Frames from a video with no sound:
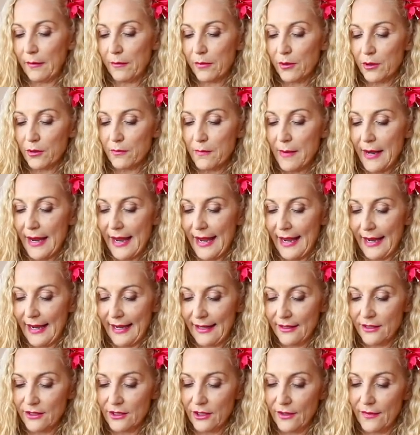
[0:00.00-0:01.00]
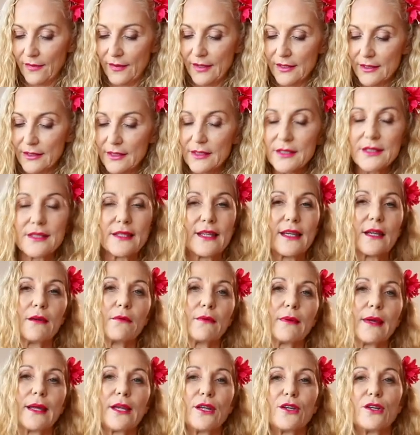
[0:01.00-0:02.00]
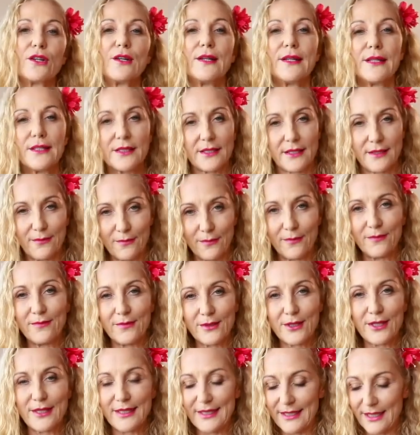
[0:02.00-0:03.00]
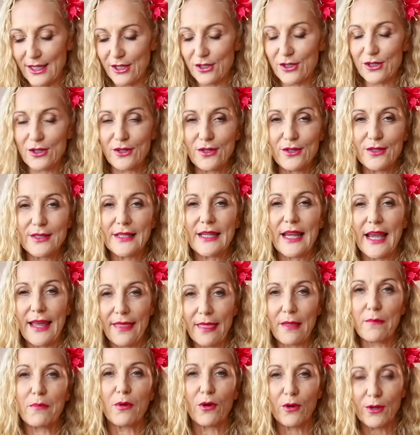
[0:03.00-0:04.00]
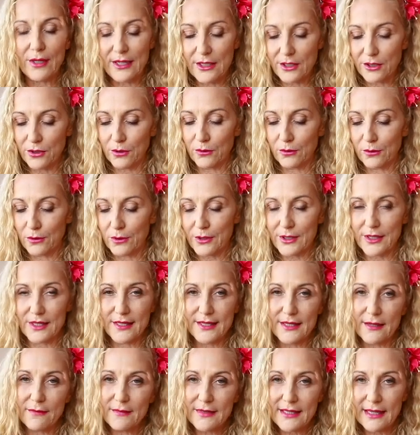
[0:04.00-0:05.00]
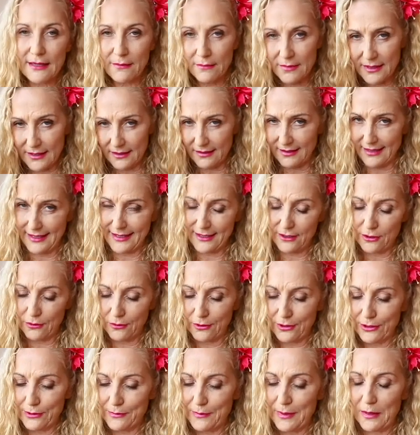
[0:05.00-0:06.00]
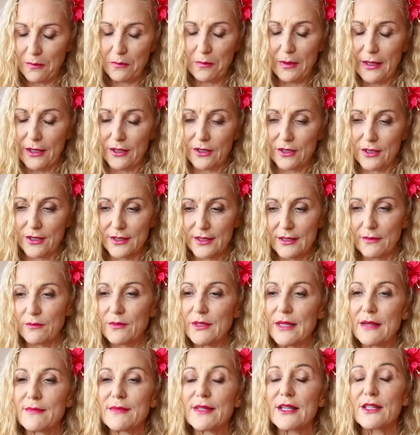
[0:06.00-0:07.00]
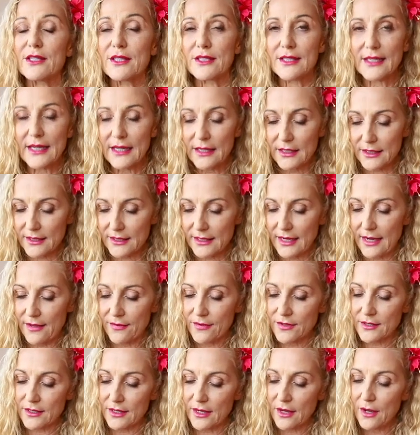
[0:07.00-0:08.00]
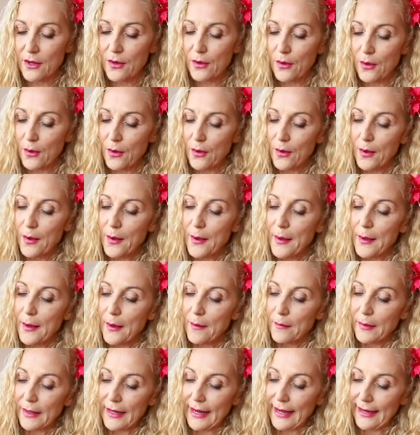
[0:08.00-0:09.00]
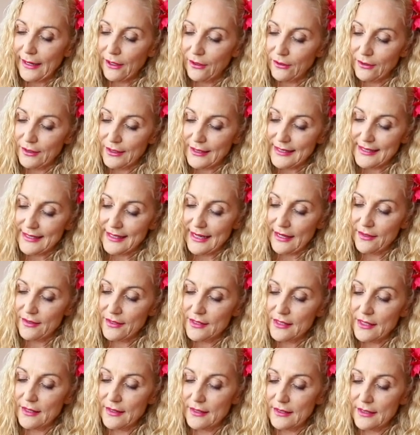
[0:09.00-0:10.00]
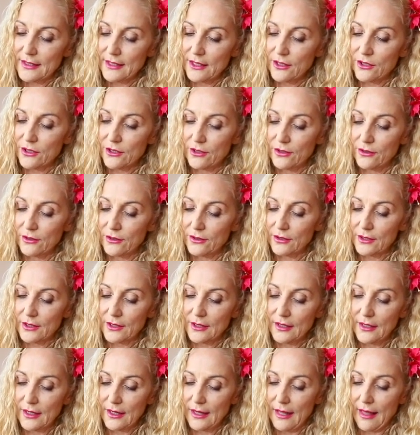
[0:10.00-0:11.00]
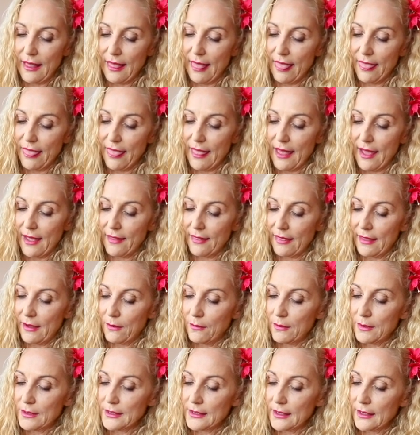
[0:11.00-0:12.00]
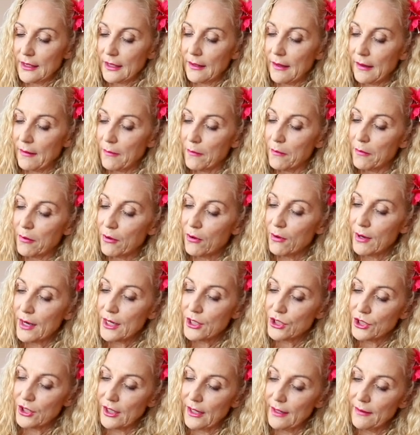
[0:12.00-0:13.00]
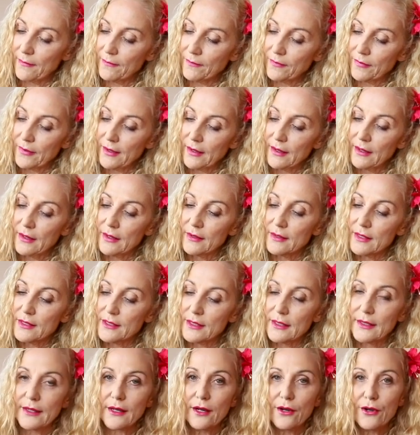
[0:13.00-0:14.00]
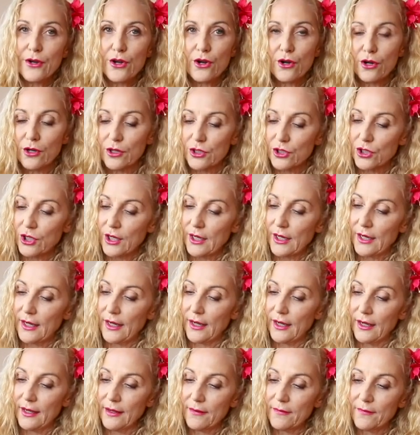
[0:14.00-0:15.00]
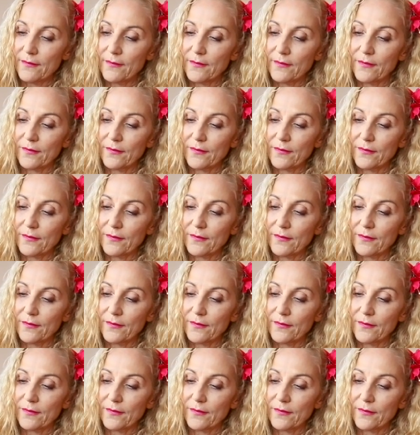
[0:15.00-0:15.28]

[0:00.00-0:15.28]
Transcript: I put my hands on, there's this thing where you listen to the tissues and the body talks, and sometimes it talks to me in pictures, sometimes I just get a sense. But I could sense in the tissues that there was a pressure. There's a little notch here